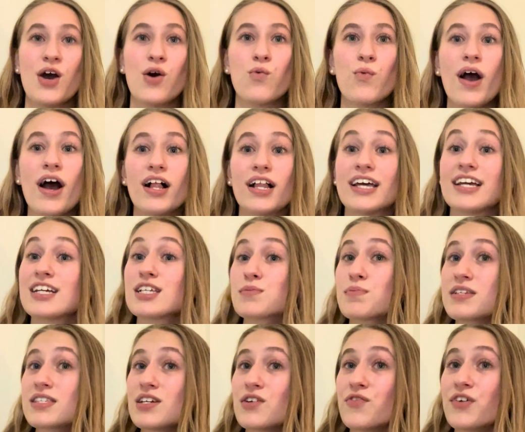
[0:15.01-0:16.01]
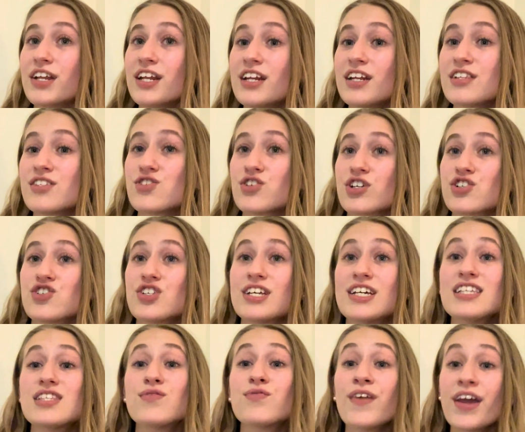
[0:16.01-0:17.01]
Well, explicit reading instruction
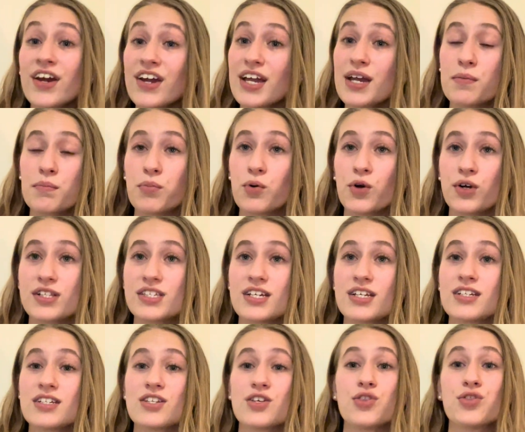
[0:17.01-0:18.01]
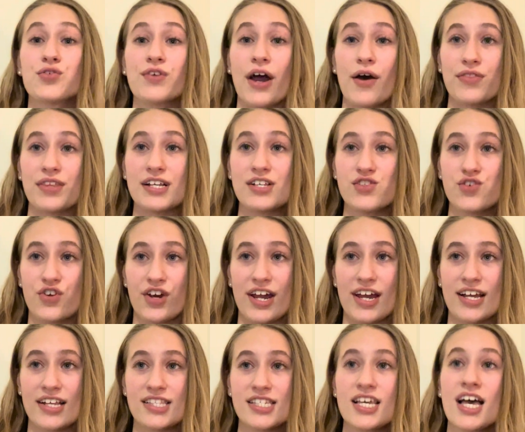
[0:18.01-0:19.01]
is very important throughout these
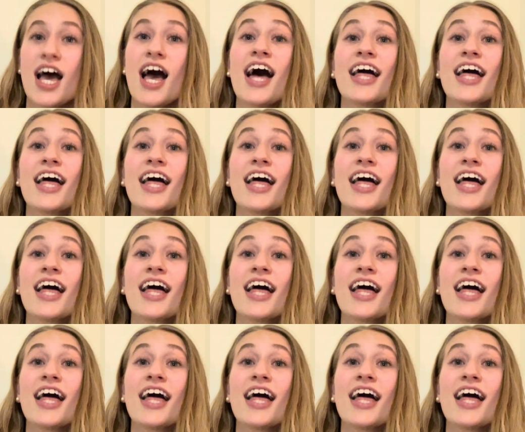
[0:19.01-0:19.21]
grades.